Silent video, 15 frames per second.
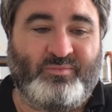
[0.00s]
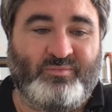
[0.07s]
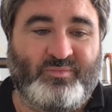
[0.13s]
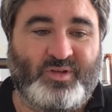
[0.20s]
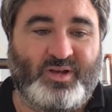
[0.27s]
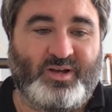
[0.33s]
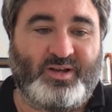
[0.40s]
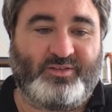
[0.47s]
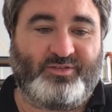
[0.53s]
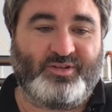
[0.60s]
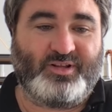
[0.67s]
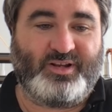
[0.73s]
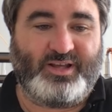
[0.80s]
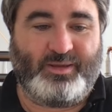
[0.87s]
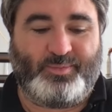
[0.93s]
Nah,
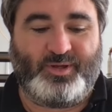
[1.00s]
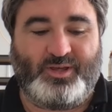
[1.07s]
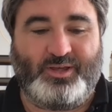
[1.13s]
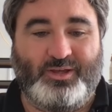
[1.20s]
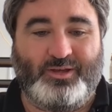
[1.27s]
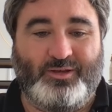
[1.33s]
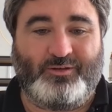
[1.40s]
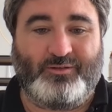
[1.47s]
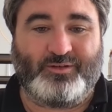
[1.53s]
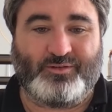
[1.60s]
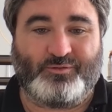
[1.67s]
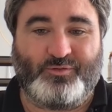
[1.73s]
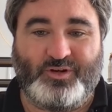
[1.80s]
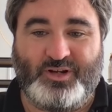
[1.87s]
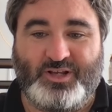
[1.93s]
still unhappy. Is
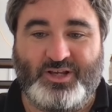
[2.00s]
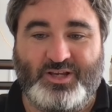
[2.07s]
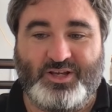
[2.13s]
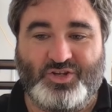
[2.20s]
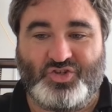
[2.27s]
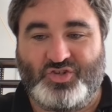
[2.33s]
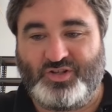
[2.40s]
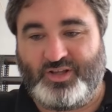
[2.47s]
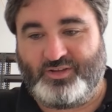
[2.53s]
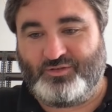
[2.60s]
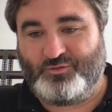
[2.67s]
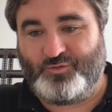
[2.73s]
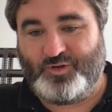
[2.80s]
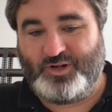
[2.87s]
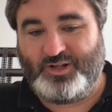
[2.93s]
it finished? It
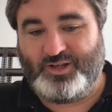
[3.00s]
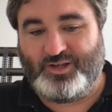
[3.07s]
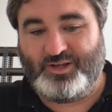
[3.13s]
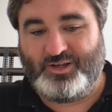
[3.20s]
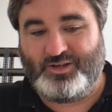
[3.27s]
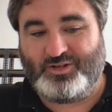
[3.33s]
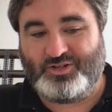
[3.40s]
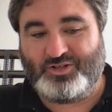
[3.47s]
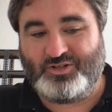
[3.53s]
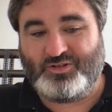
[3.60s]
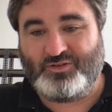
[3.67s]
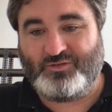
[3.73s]
hasn't finished.